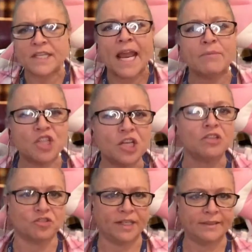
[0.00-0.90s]

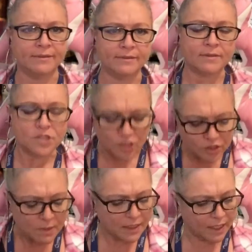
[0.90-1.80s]
children, excuse
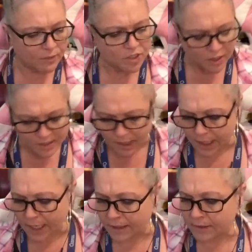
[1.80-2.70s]
my language on a
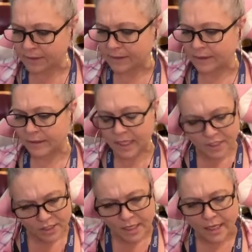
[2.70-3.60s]
Sunday, it
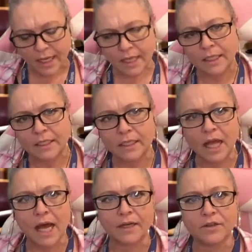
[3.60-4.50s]
just got a little
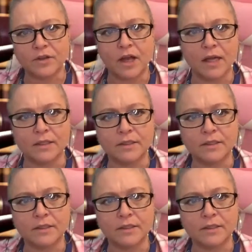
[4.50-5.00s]
hot under the collar.